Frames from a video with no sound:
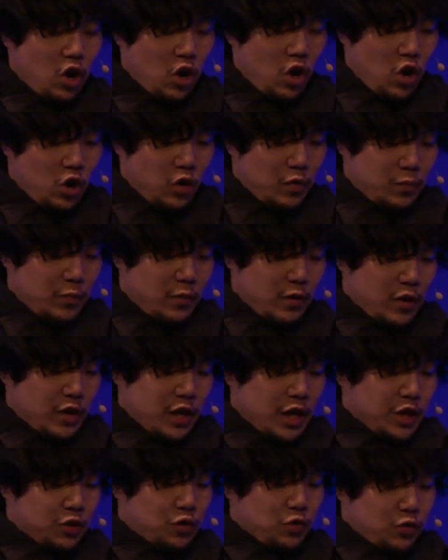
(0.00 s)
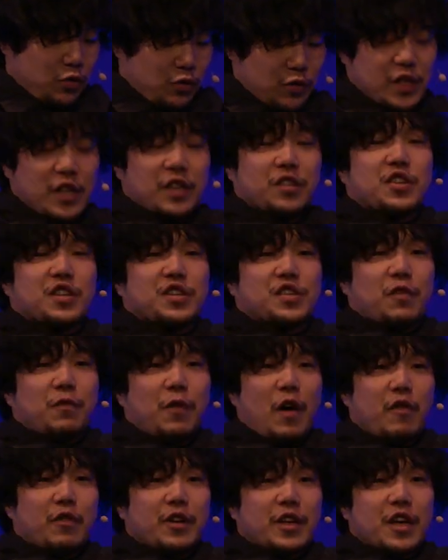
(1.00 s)
of introducing digital
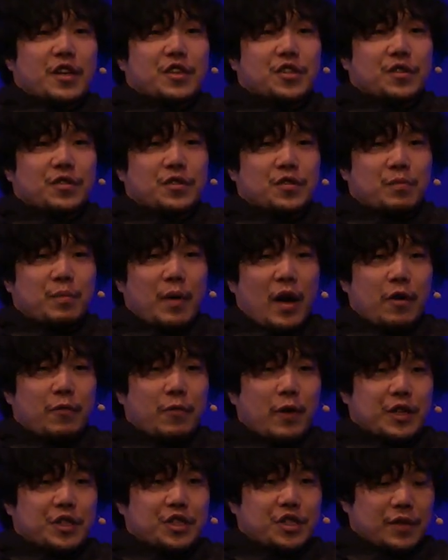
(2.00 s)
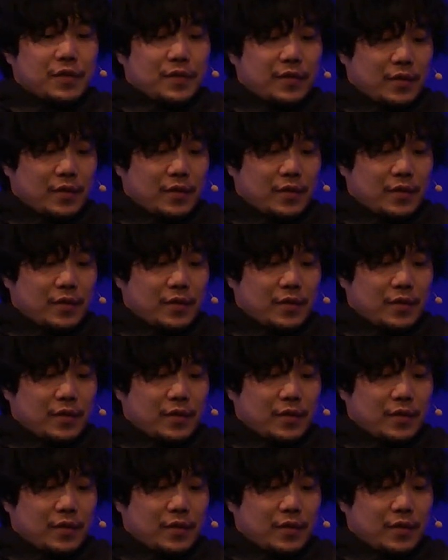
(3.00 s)
fabrication to biofashion.